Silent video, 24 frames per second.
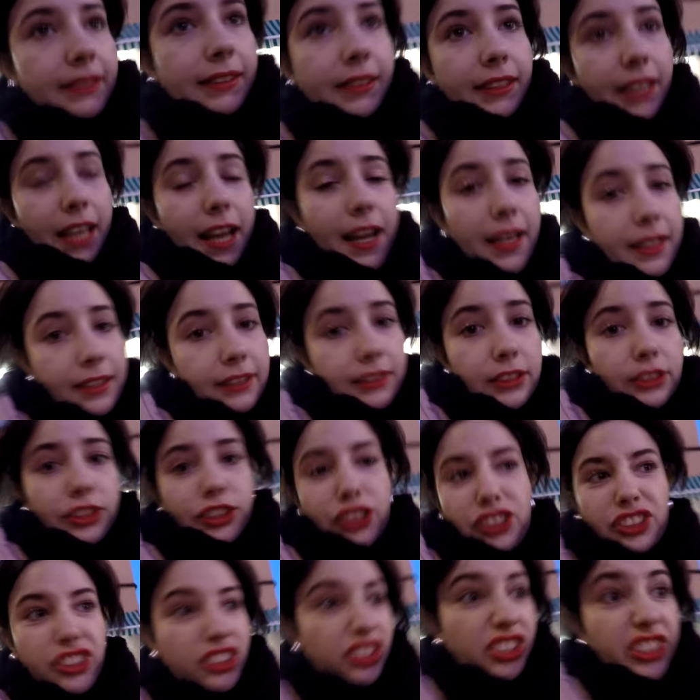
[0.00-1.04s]
yeah, you
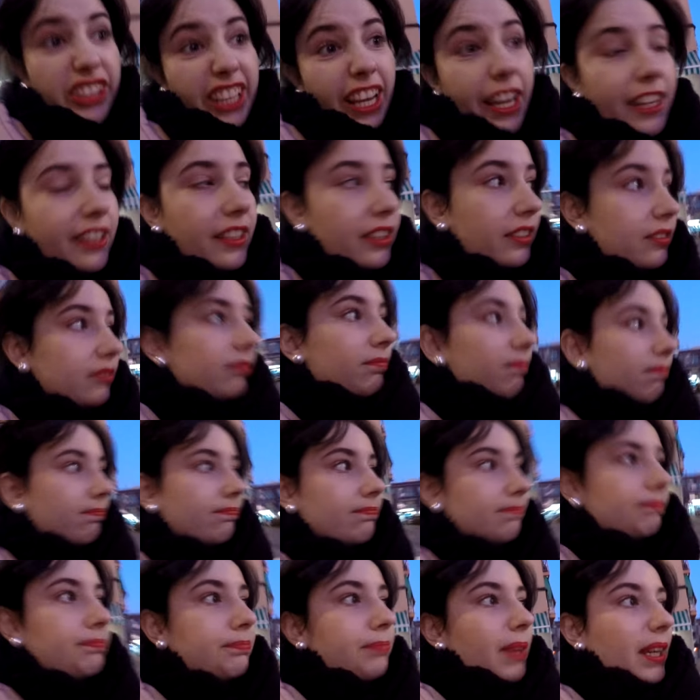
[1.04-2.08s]
just get
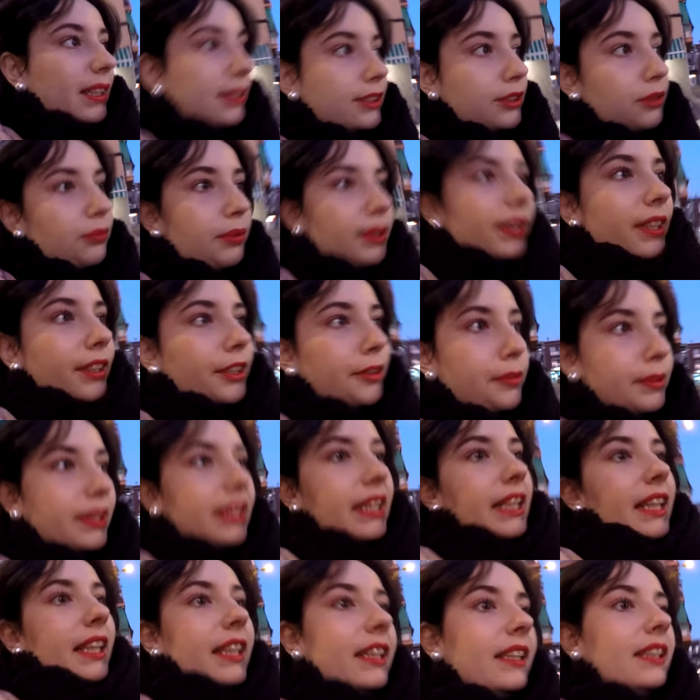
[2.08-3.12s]
back to work,
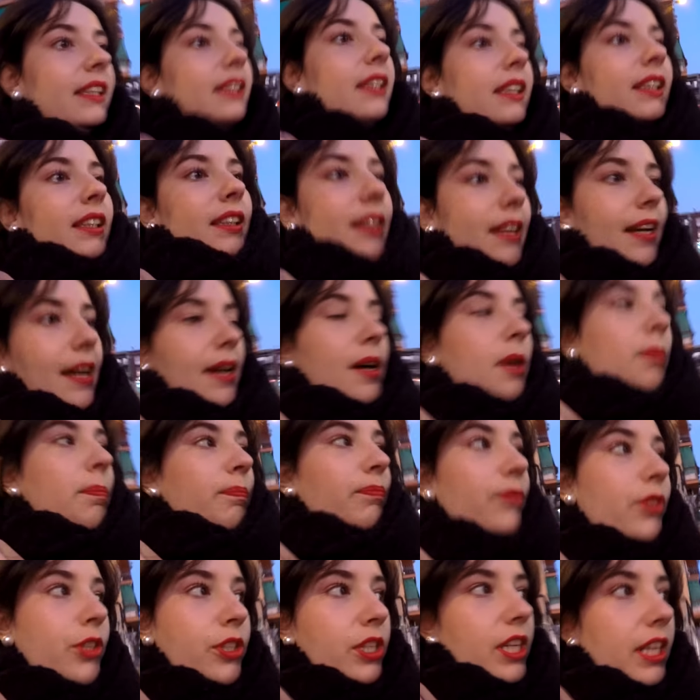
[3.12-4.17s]
really.
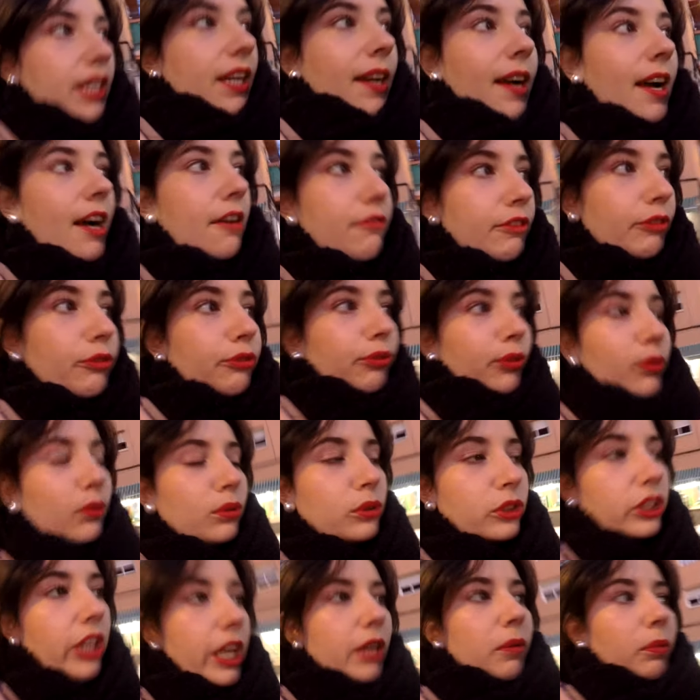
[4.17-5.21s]
Today I have a full
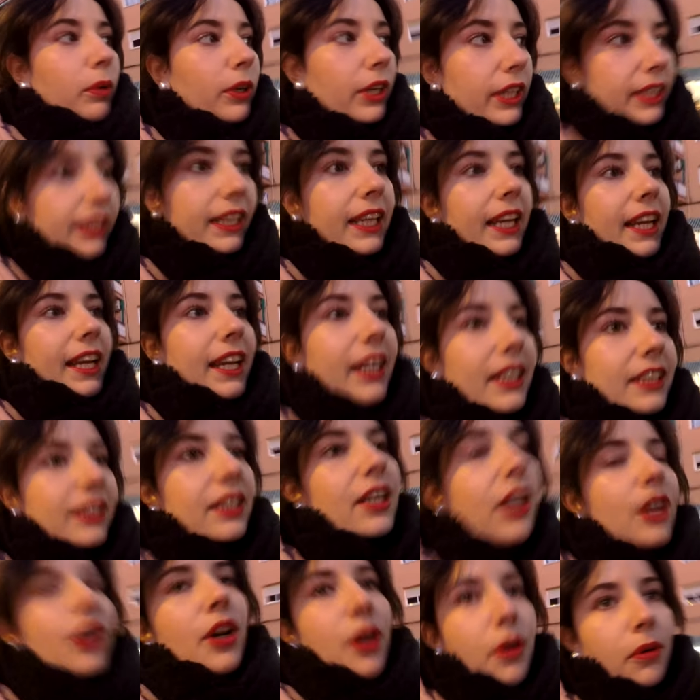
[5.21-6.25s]
day working,
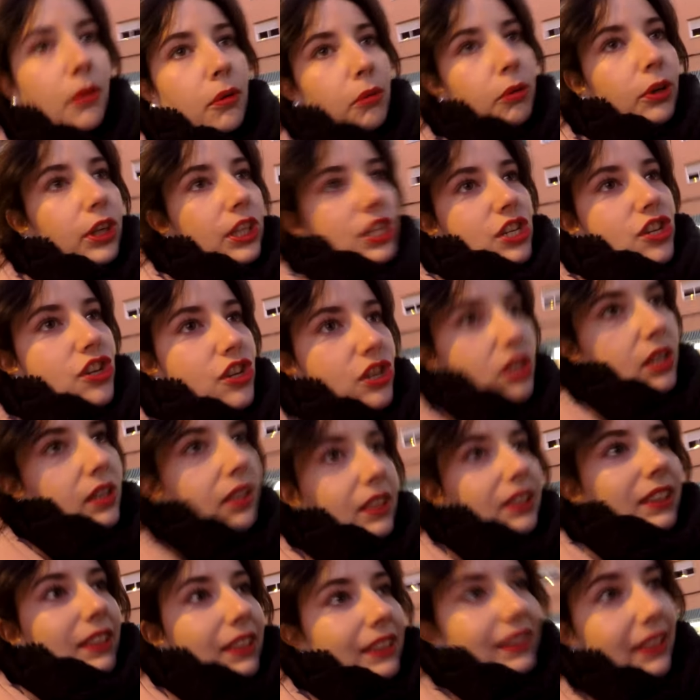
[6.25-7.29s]
which
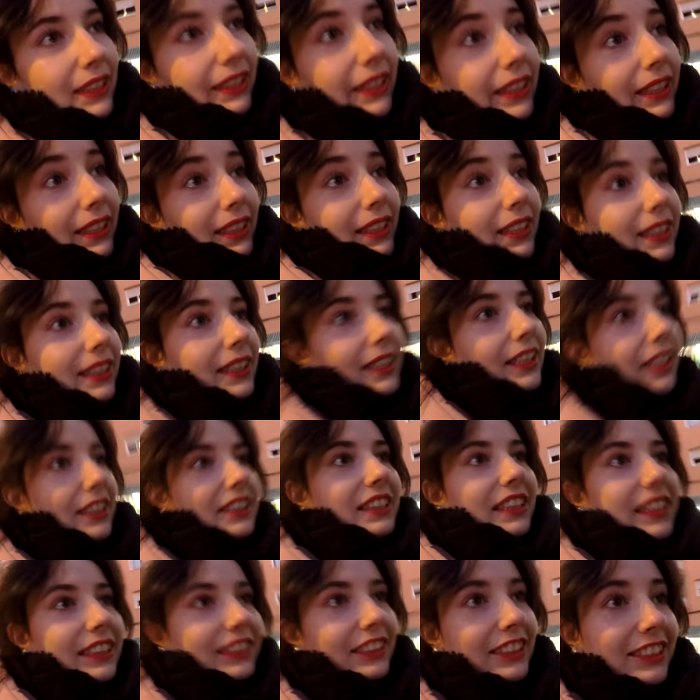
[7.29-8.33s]

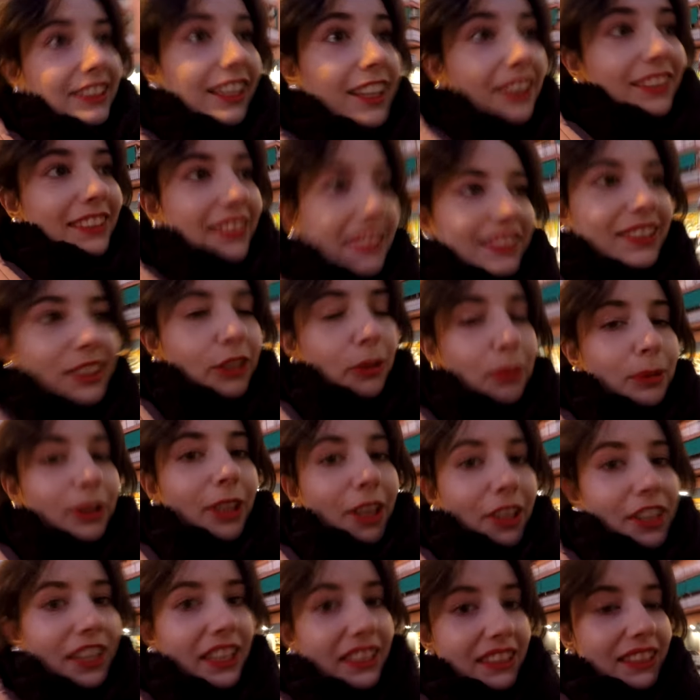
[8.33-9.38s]
it sucks, to be
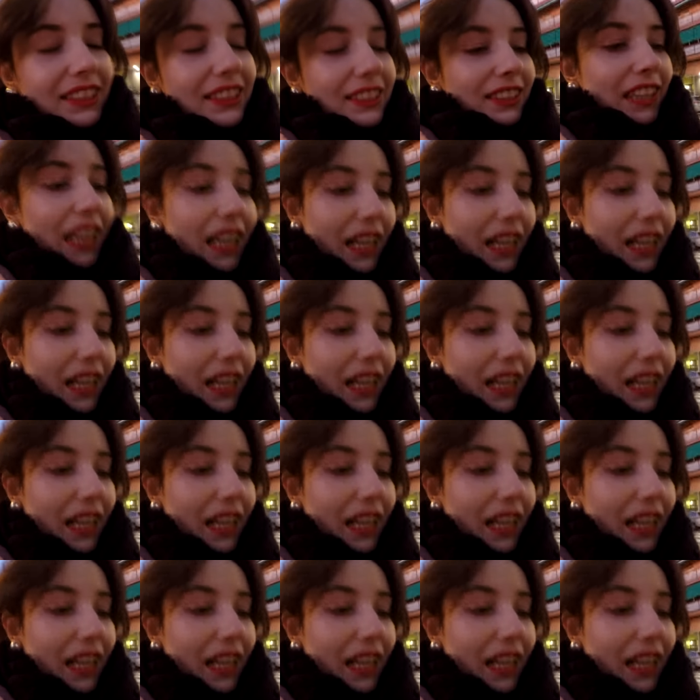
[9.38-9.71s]
honest,